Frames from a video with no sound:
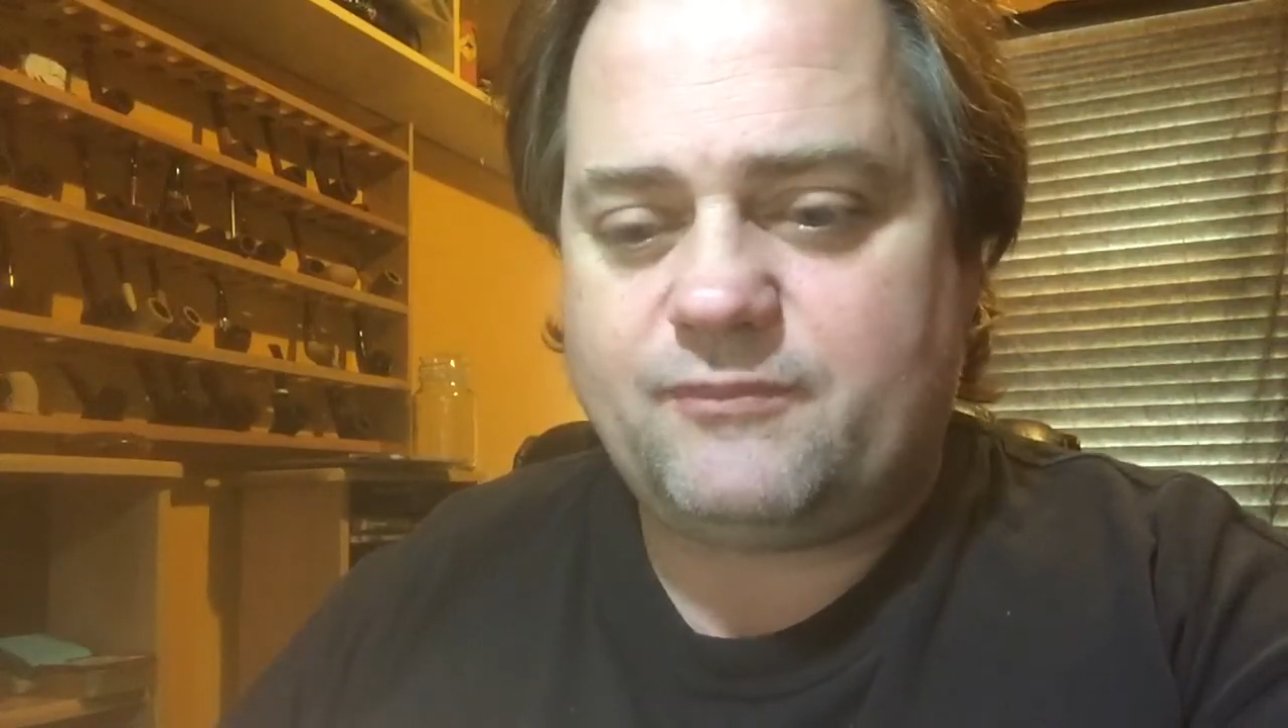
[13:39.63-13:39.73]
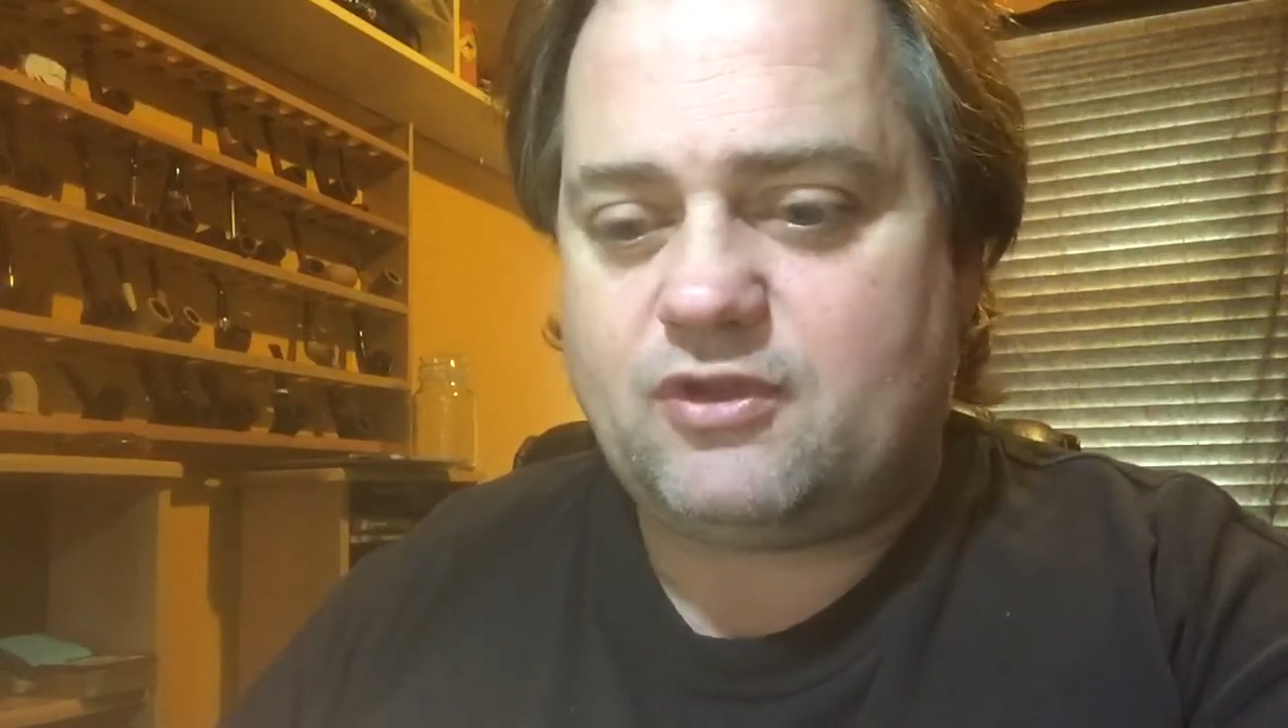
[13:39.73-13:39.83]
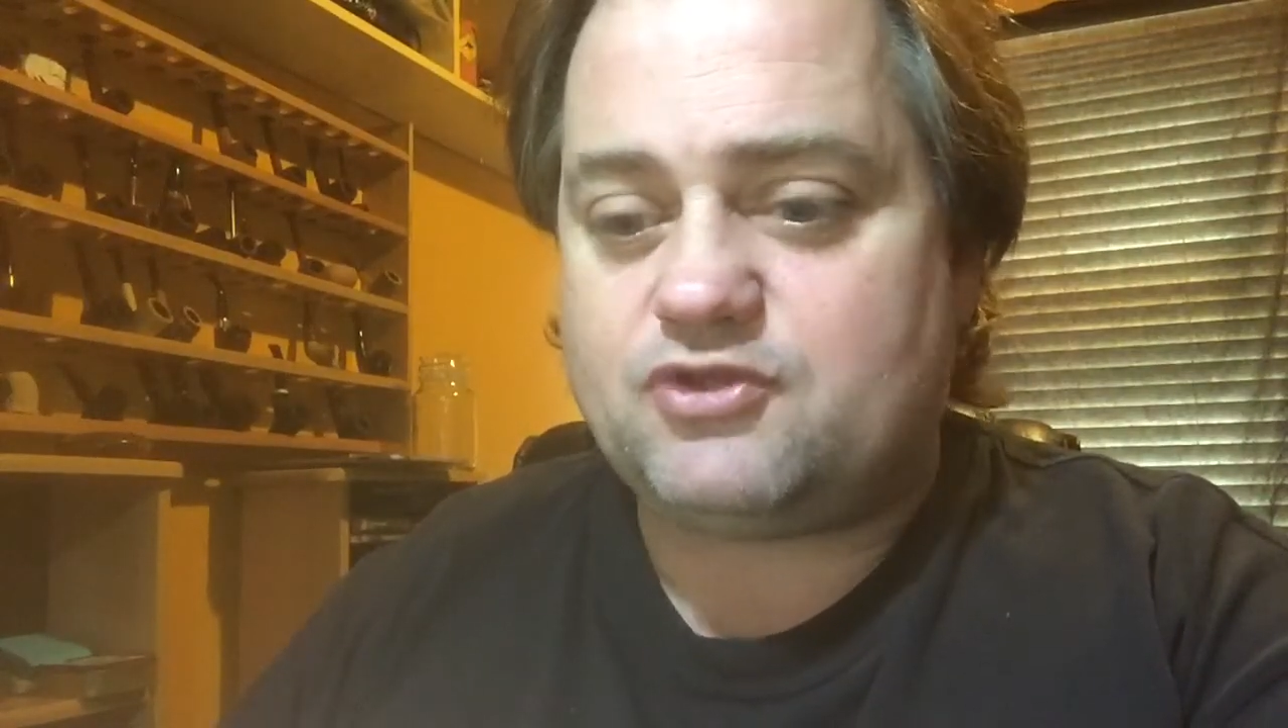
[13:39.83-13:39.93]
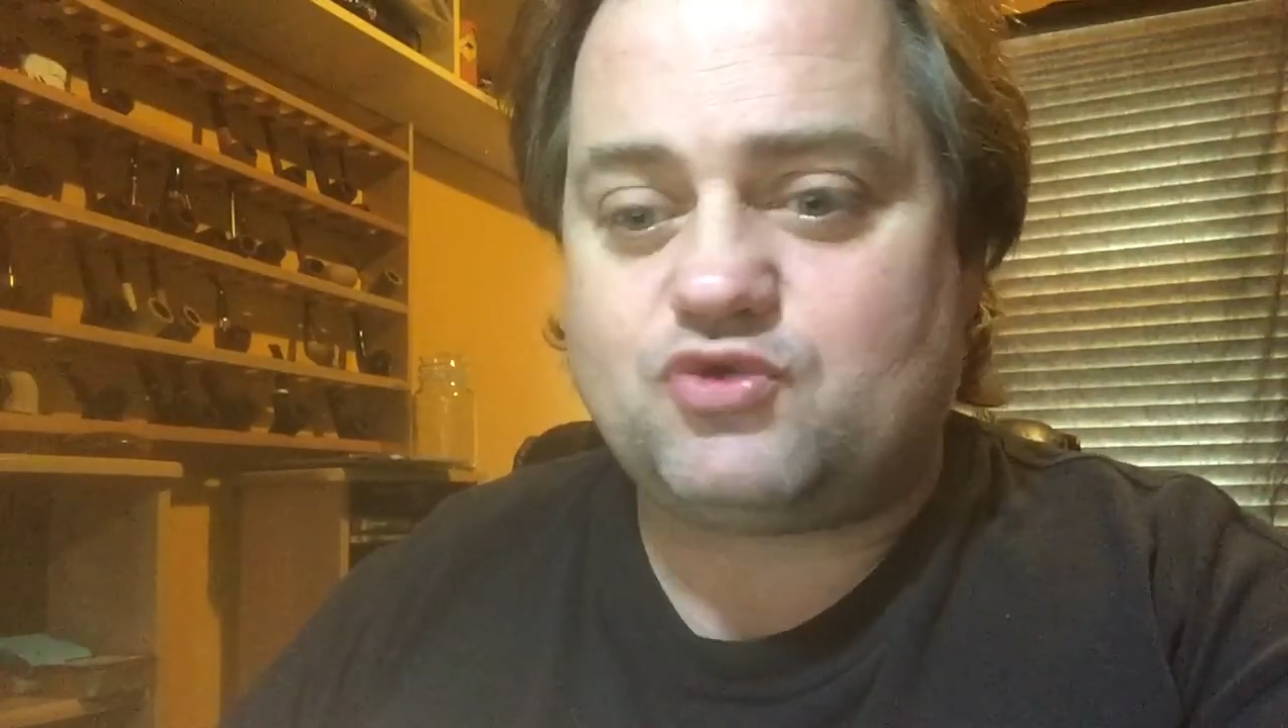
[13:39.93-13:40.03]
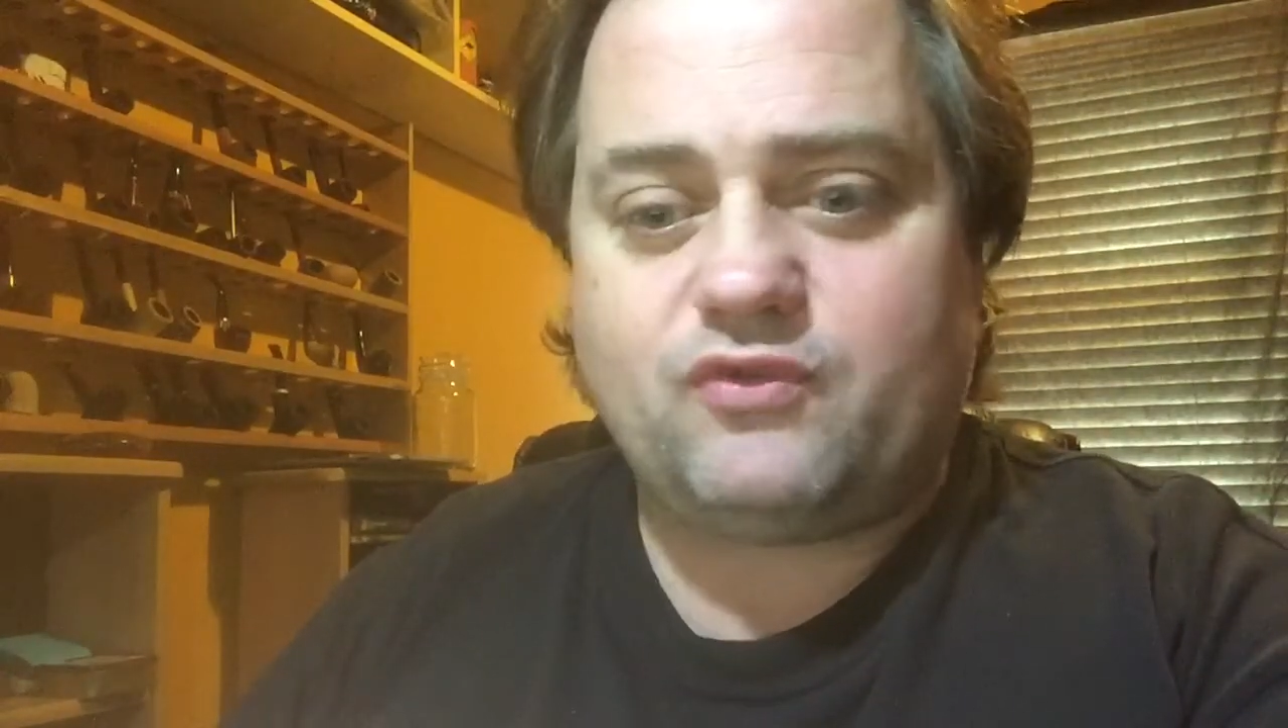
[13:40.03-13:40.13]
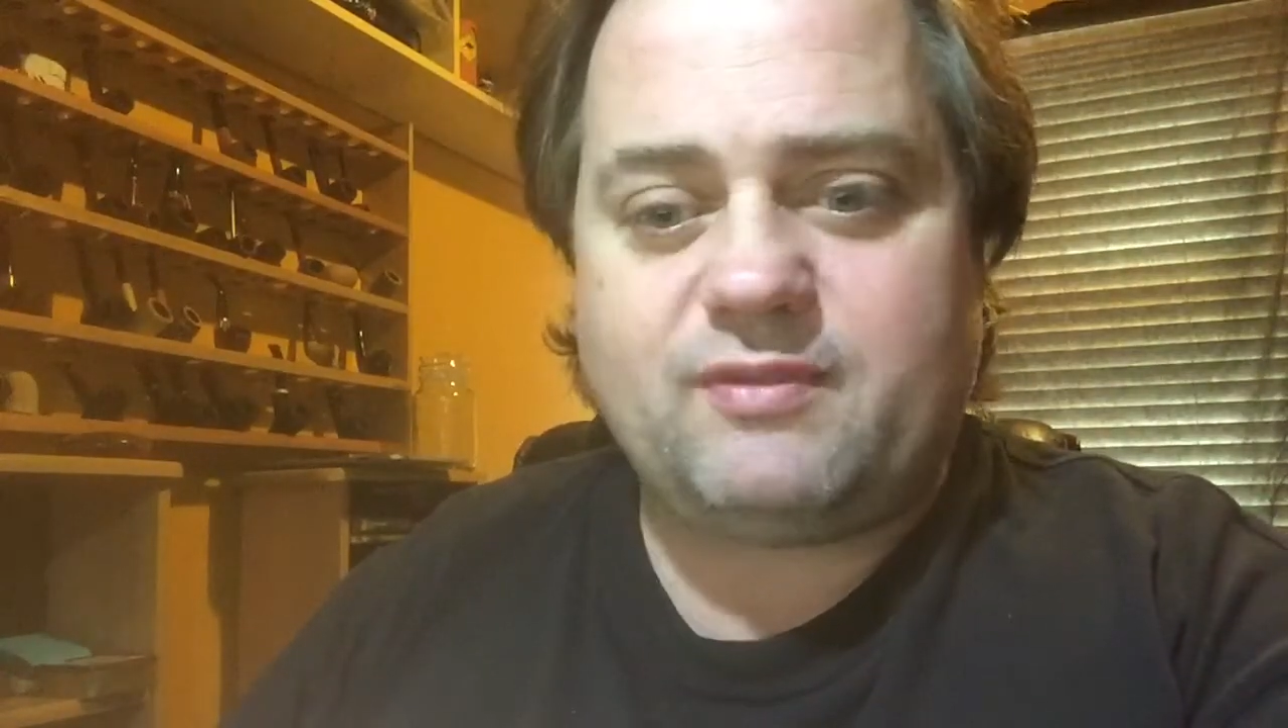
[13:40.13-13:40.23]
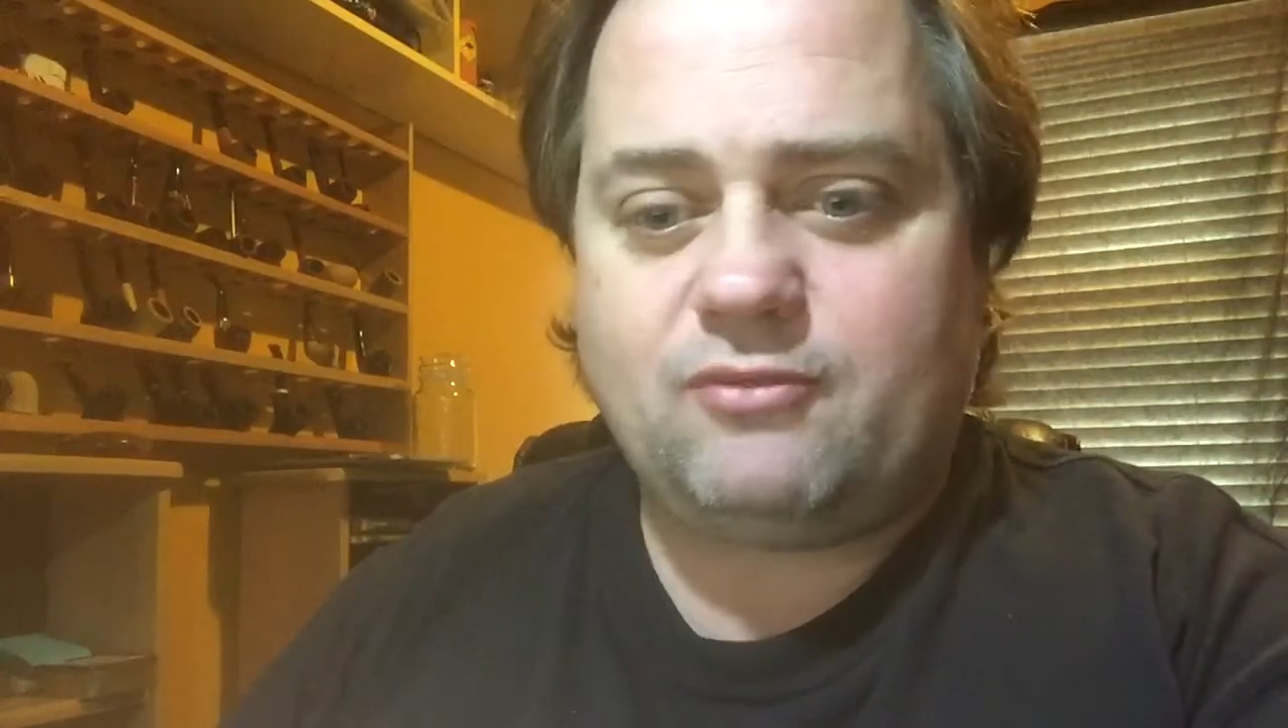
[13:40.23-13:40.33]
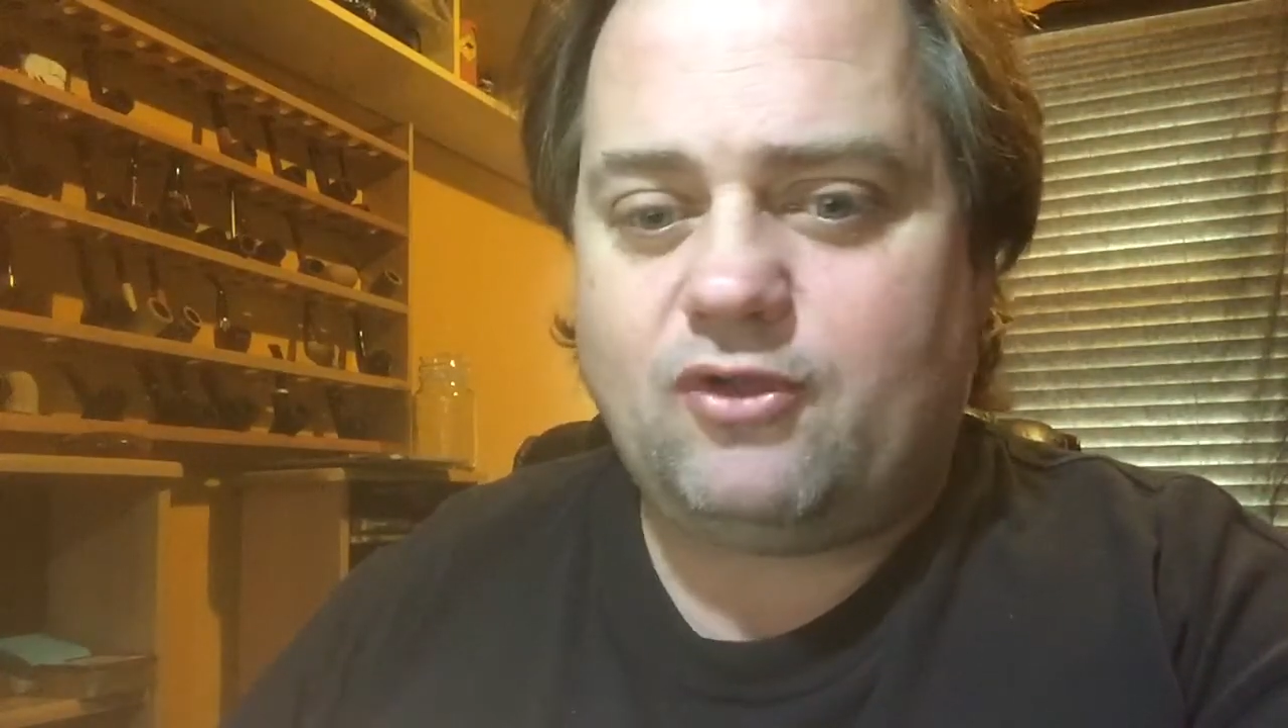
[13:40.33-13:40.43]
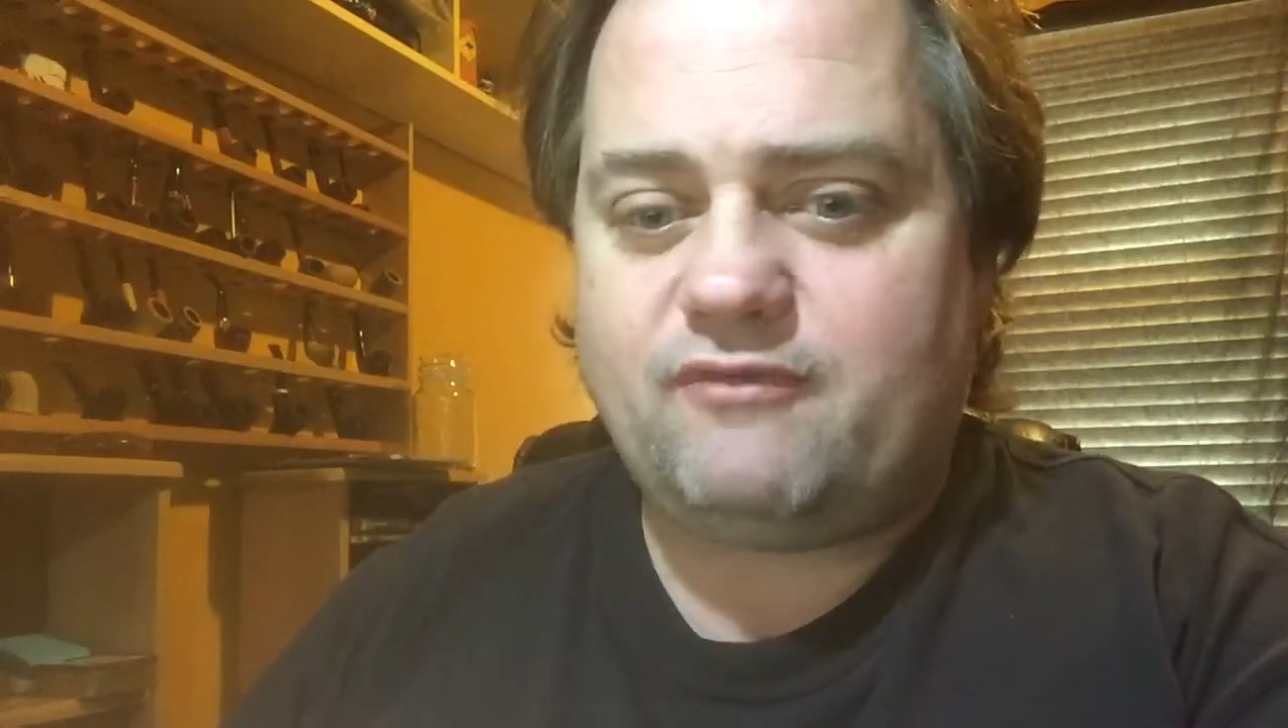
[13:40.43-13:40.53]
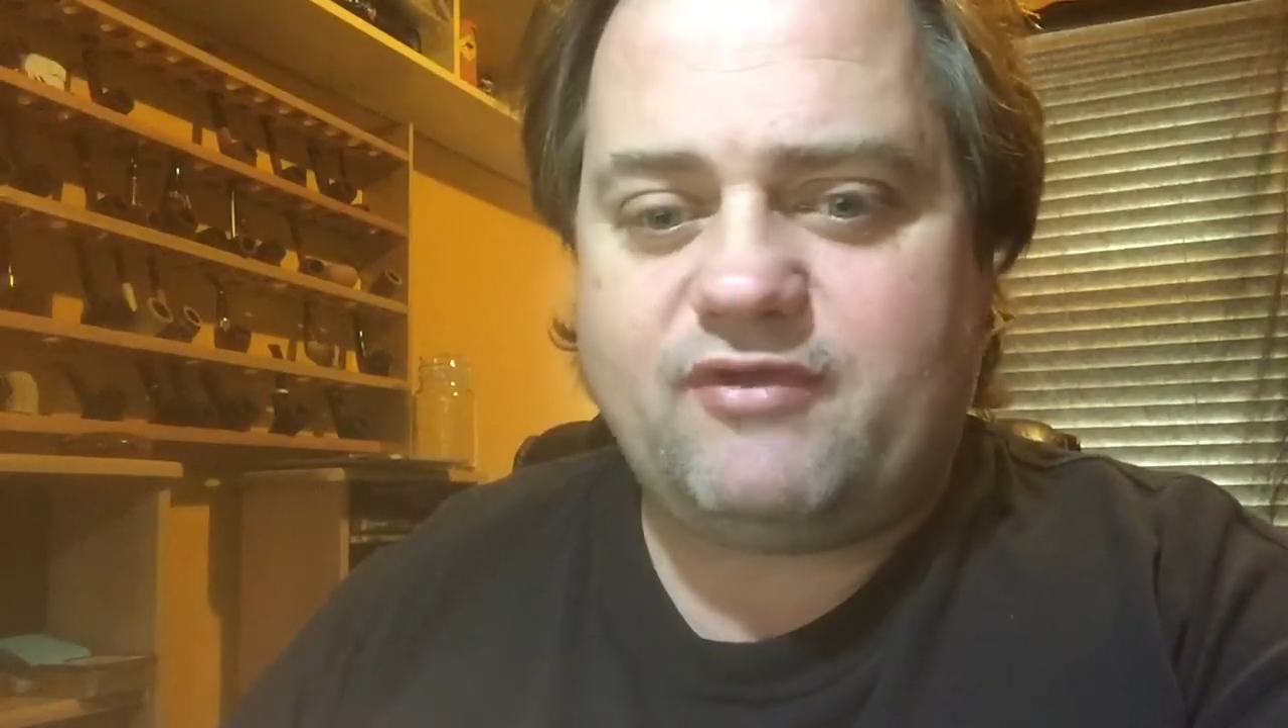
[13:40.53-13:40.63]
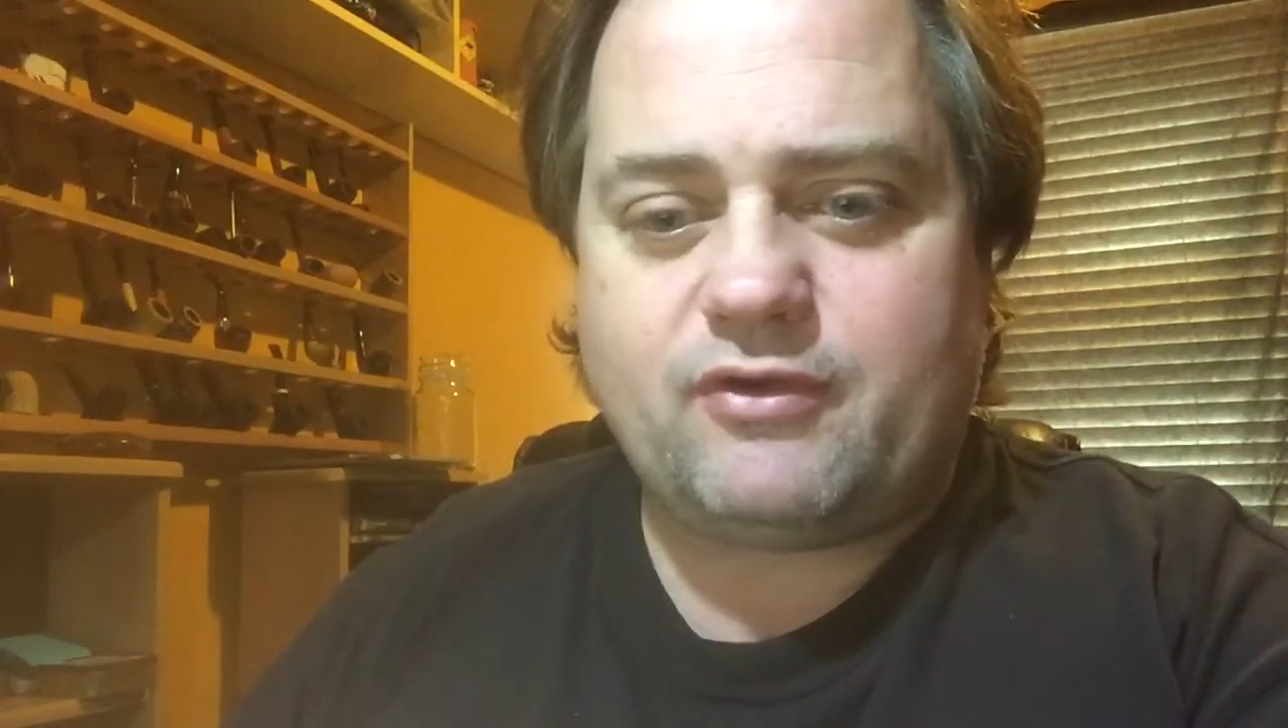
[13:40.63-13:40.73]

You know, I saw them live